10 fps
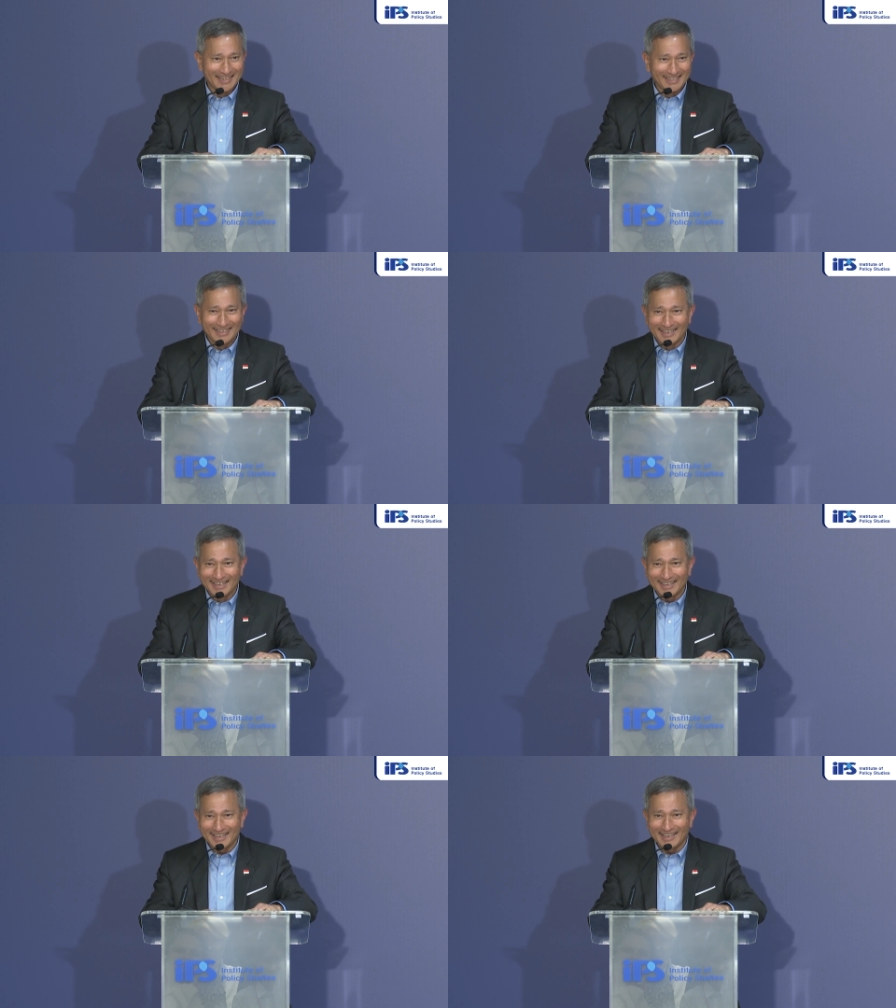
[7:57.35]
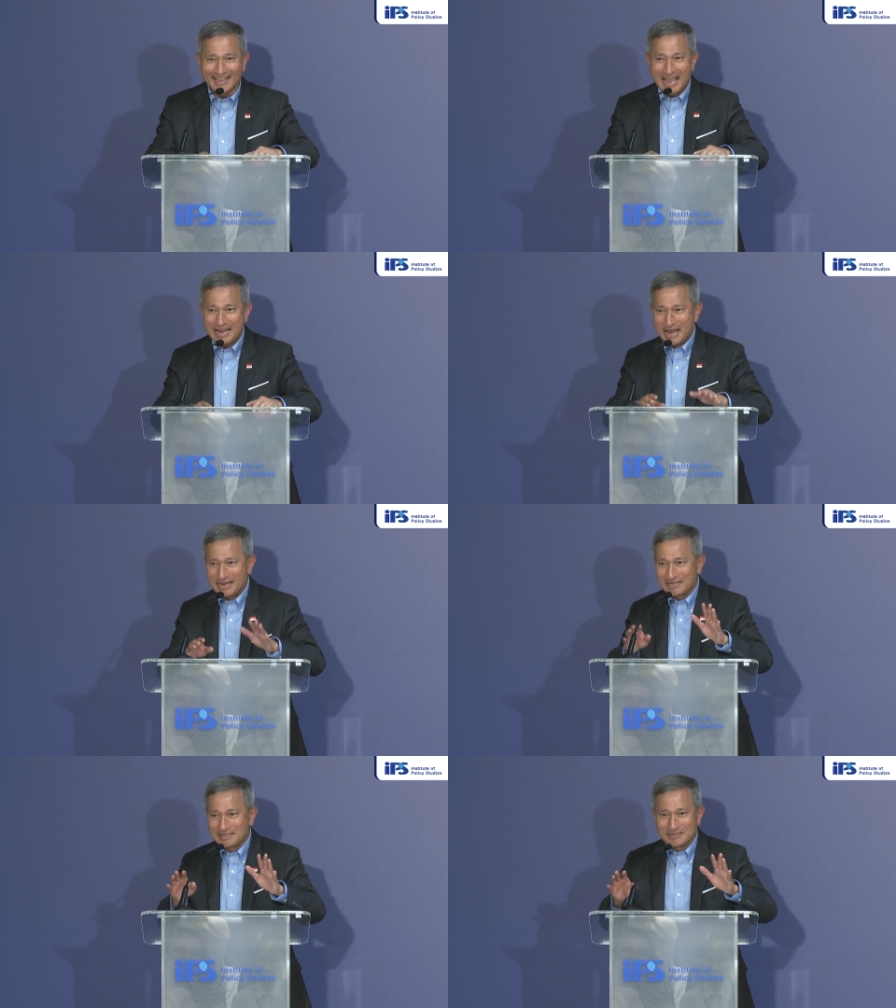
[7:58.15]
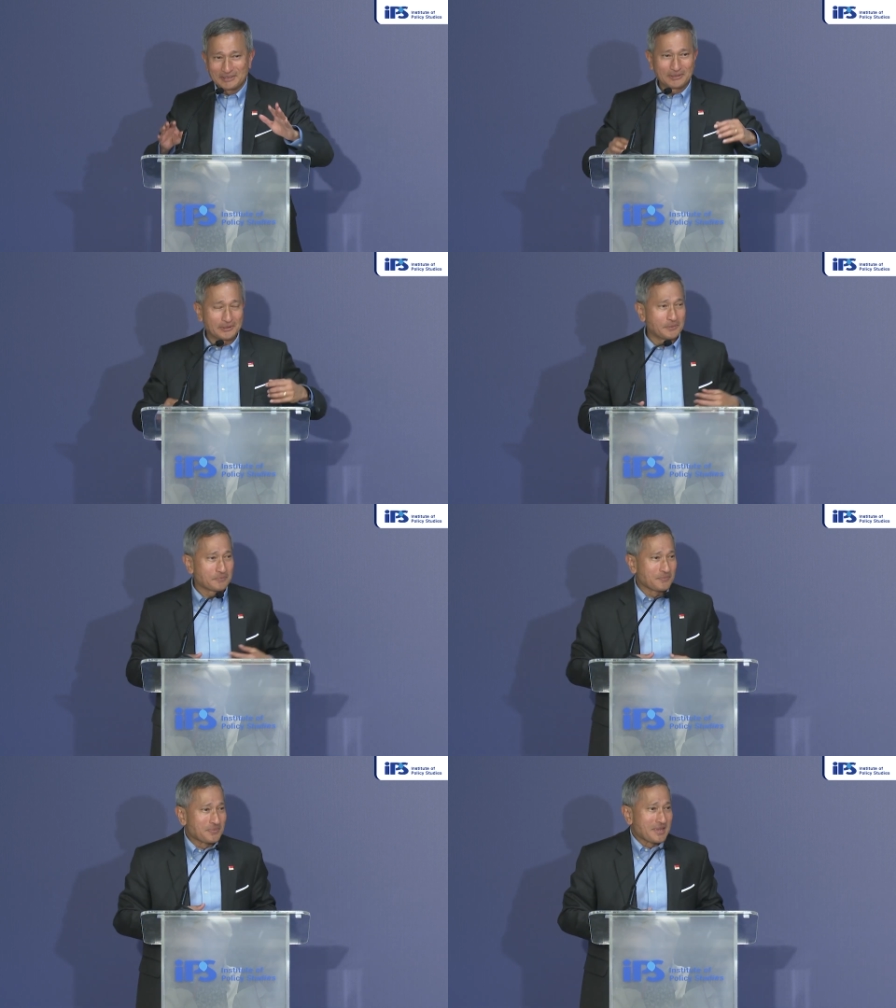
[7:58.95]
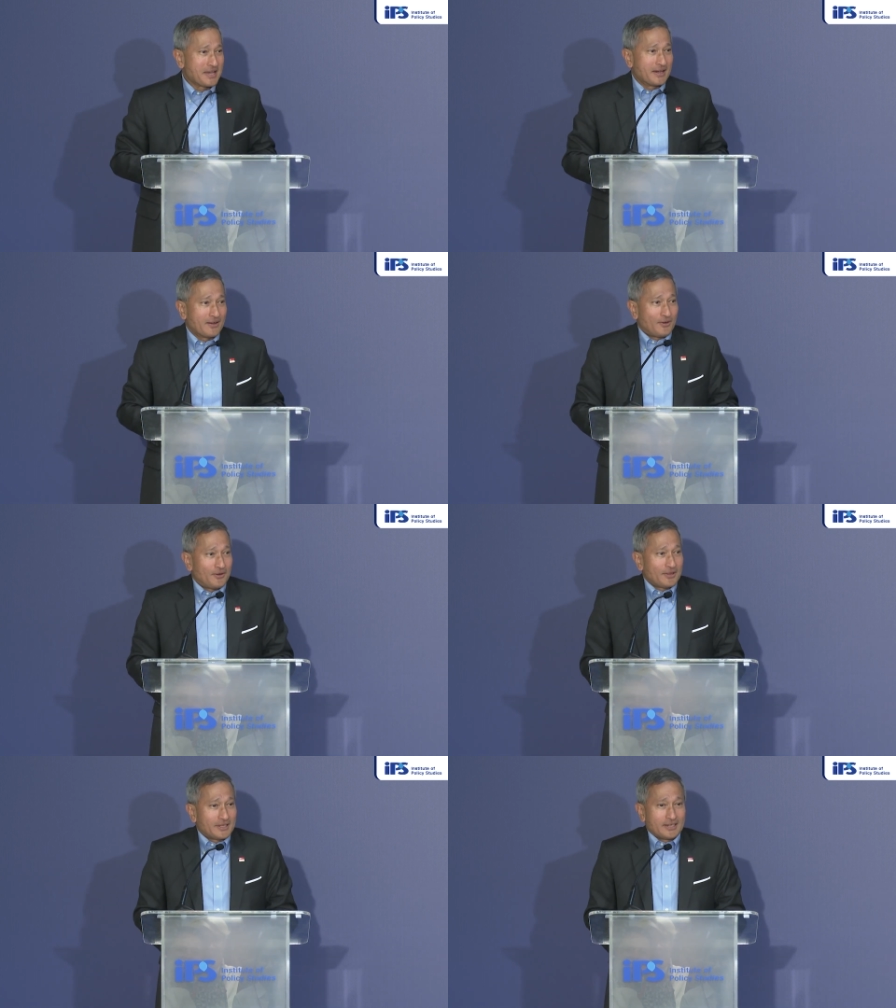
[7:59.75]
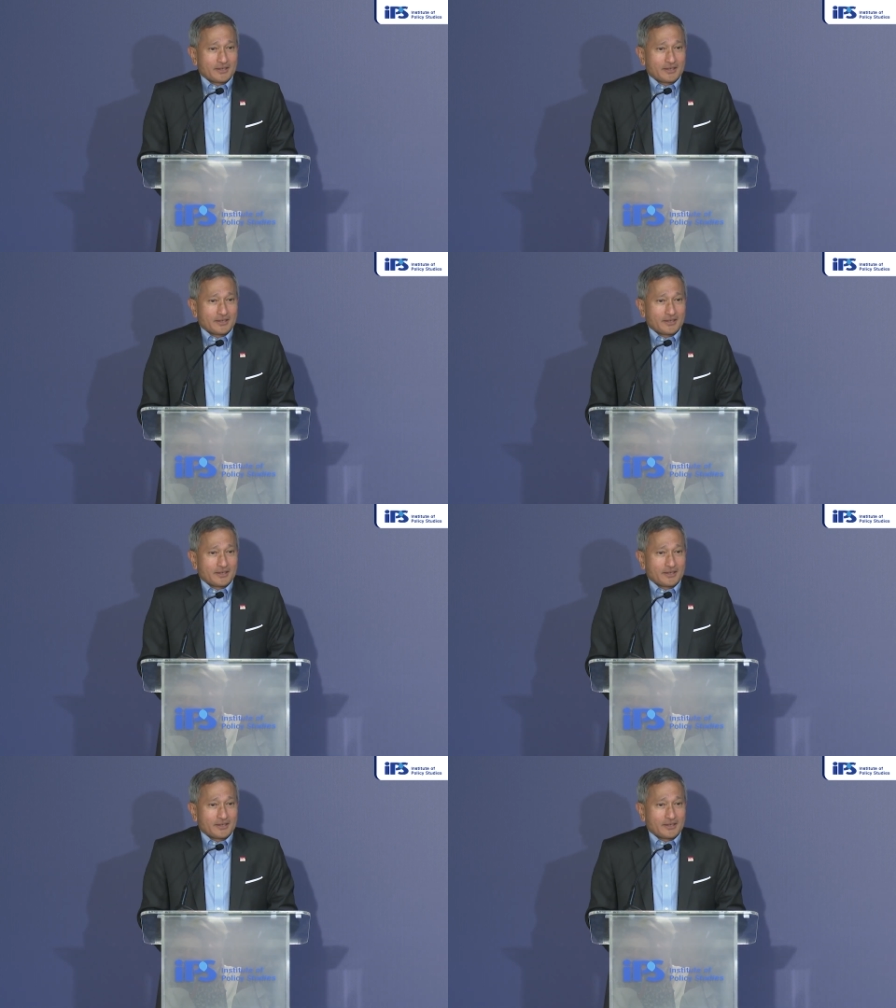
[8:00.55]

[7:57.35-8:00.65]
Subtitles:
And I didn't know all the